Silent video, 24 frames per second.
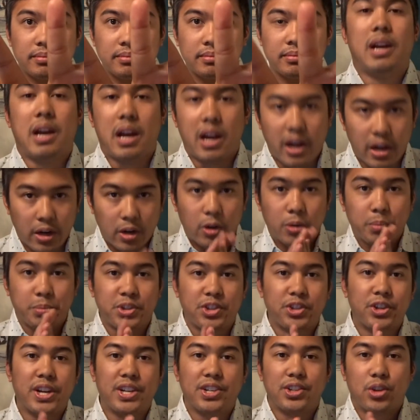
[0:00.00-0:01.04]
Alright, home
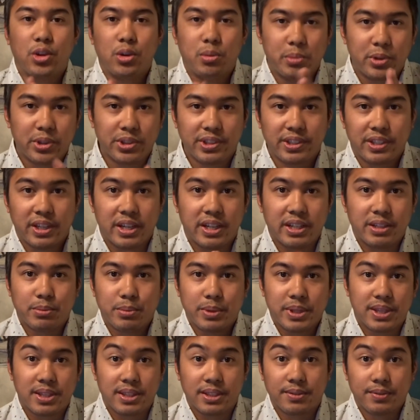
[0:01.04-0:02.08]
stretch, almost done
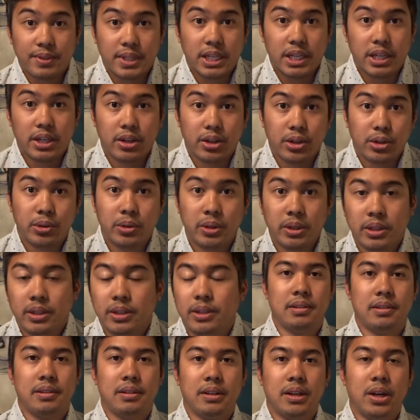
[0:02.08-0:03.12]
with this video.
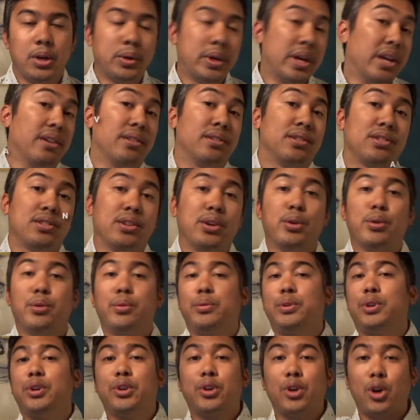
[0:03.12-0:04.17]
Okay, so
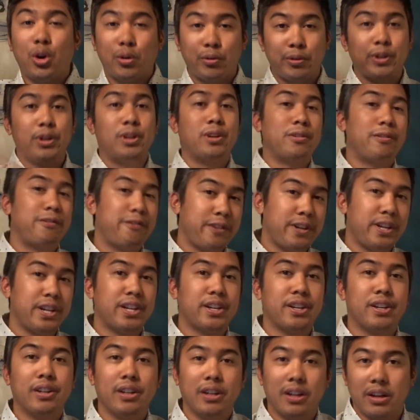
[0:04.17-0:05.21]
you're over your
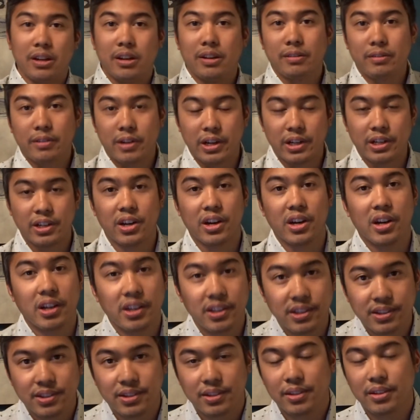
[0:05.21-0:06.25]
fear of credit
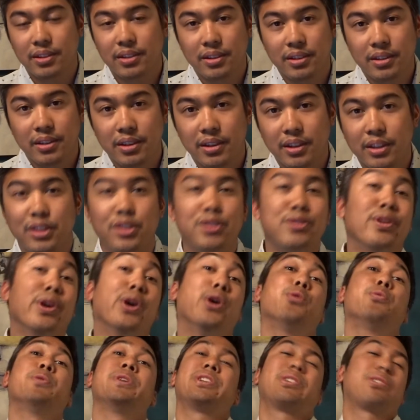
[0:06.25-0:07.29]
cards. You
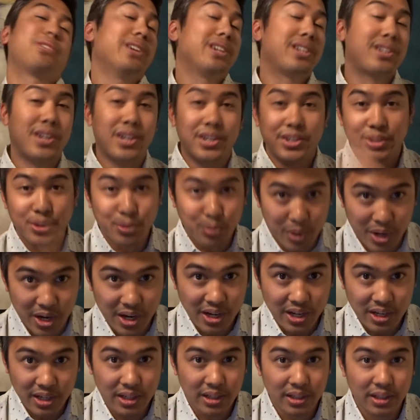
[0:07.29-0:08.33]
know which credit cards you
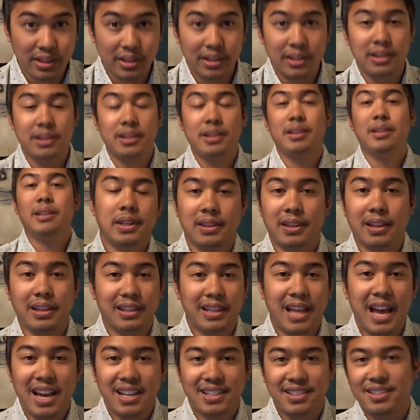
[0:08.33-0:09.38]
want. The
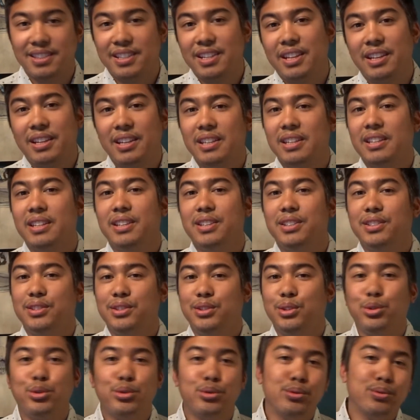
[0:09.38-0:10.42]
last thing
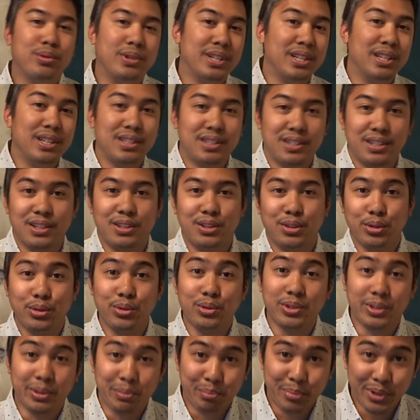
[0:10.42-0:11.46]
is you need to do
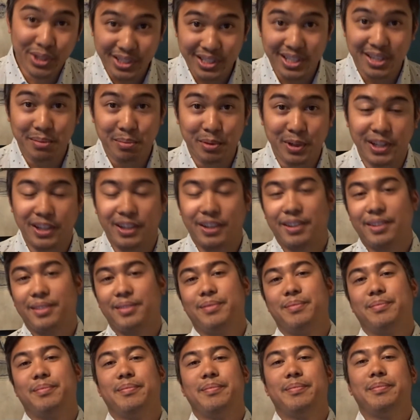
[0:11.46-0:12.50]
some bookkeeping.
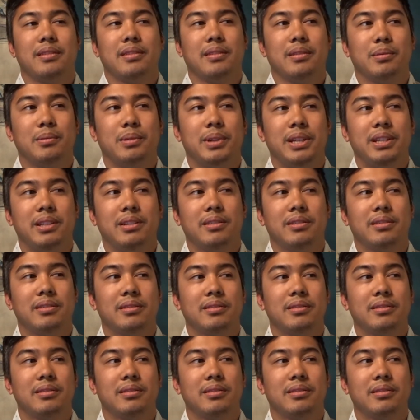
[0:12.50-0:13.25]
What?